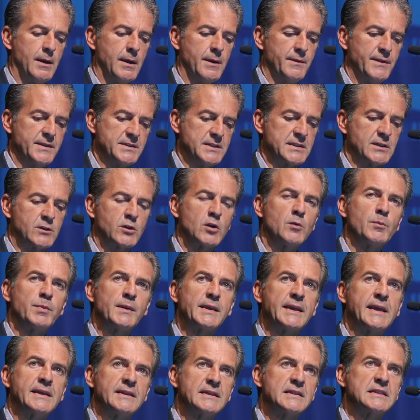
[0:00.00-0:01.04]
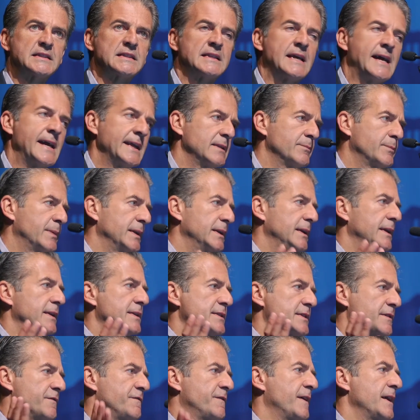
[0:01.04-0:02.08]
this is a complicated slide, but it
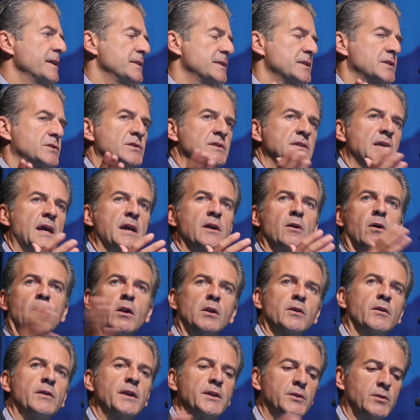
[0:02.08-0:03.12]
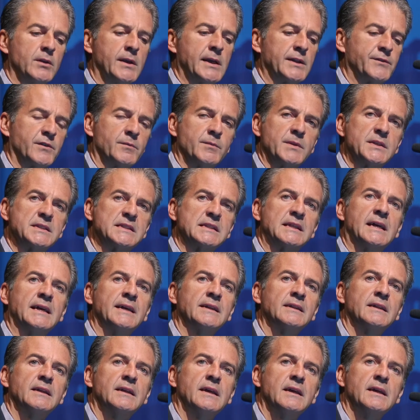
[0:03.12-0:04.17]
suffices to say all you need to get from this
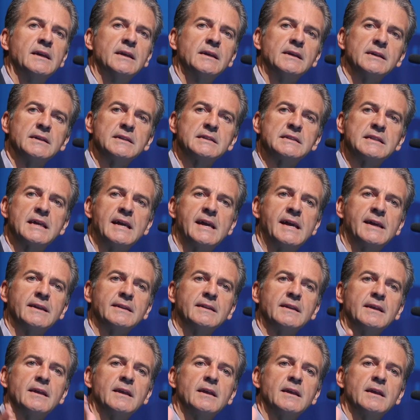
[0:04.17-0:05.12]
slide is that